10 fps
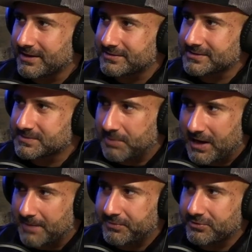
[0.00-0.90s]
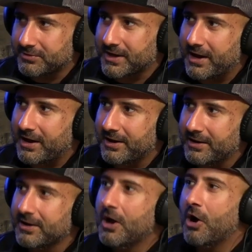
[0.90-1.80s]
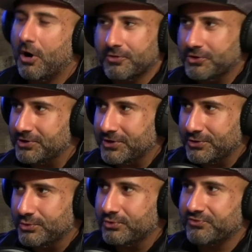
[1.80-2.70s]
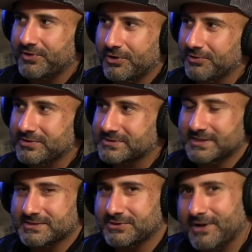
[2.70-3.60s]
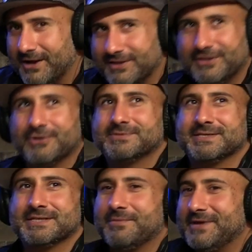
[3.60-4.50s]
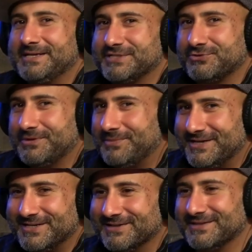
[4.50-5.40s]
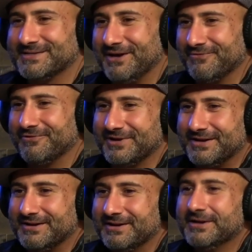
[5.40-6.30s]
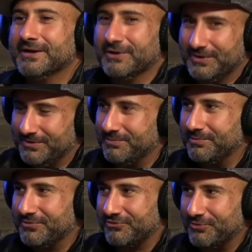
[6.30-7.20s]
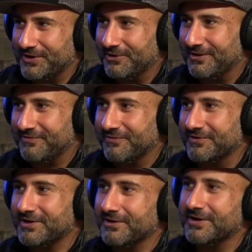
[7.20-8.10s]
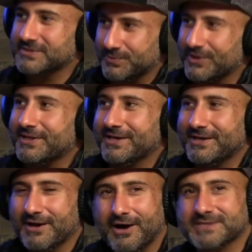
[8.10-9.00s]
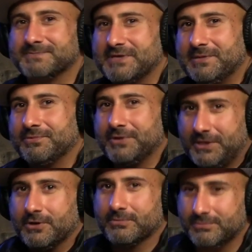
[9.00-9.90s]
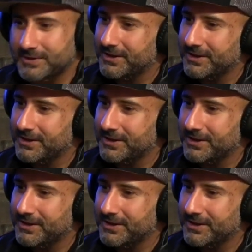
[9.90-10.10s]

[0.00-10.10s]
like this popular guy right. on the news and all these things. You're yeah. not, you know, I'm saying it's not mainstream yeah. media that's covering 100 percent Mr. Wim Hof over here. It's really us people, you know,